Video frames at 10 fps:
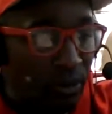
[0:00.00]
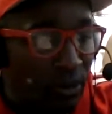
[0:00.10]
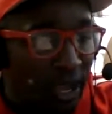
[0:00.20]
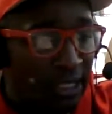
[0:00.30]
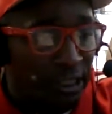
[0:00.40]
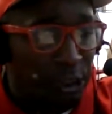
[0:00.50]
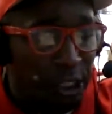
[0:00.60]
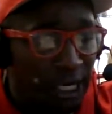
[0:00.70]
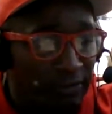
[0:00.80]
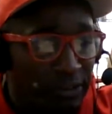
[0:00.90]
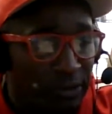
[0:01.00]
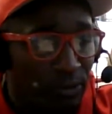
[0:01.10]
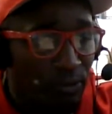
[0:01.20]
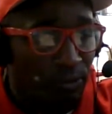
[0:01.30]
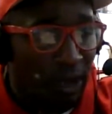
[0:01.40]
as the Chiefs.
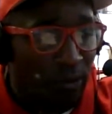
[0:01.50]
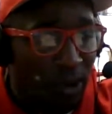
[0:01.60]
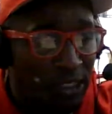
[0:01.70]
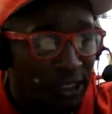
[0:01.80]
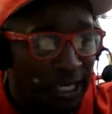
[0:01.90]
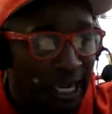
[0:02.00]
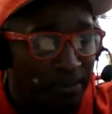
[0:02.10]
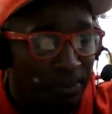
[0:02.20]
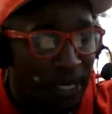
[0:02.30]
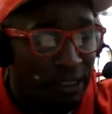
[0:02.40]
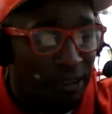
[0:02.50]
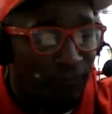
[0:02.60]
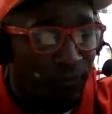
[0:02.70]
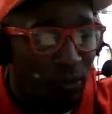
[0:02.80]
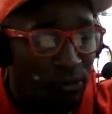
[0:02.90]
They once again beat them
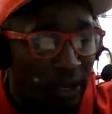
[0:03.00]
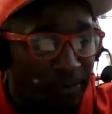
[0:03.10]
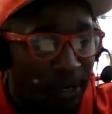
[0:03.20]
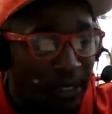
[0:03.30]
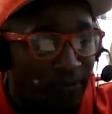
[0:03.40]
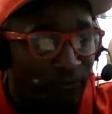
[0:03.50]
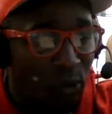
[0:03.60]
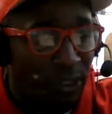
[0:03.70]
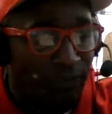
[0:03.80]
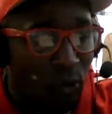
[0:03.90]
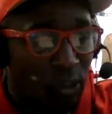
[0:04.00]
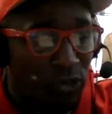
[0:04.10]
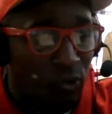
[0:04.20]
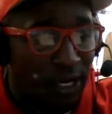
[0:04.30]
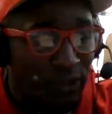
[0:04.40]

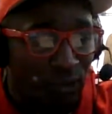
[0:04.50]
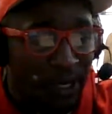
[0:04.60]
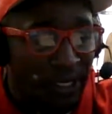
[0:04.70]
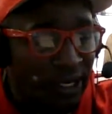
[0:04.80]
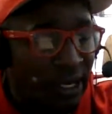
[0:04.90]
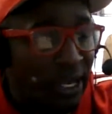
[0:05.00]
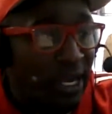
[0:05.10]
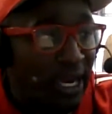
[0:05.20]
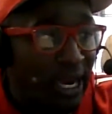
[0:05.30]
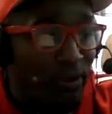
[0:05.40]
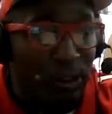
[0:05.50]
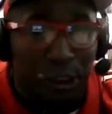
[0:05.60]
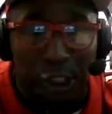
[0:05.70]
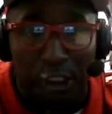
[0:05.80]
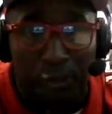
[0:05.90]
44-23. It was
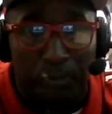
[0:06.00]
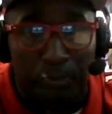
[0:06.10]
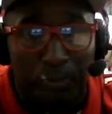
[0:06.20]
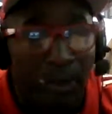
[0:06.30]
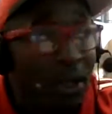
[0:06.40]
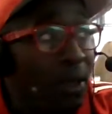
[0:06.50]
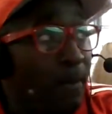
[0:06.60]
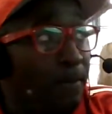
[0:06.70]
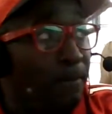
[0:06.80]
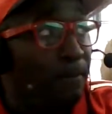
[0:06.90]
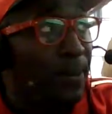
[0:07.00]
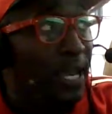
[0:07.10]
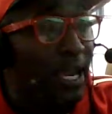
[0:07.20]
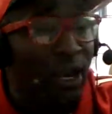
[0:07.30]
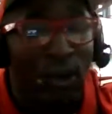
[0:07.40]
just
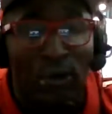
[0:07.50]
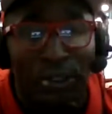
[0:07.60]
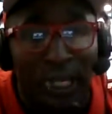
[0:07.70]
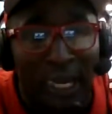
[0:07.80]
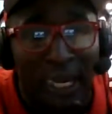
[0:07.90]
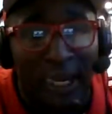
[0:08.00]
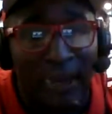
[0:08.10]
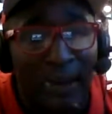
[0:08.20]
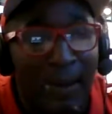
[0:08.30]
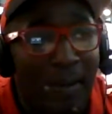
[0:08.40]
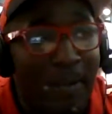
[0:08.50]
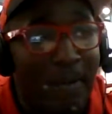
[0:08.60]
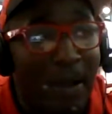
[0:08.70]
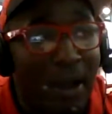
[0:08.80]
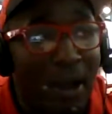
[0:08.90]
pure D
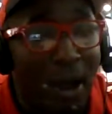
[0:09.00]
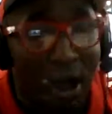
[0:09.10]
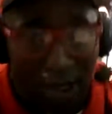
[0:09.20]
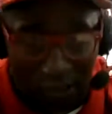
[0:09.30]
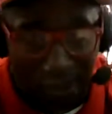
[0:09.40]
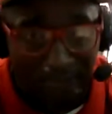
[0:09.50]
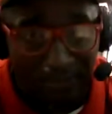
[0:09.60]
ugly.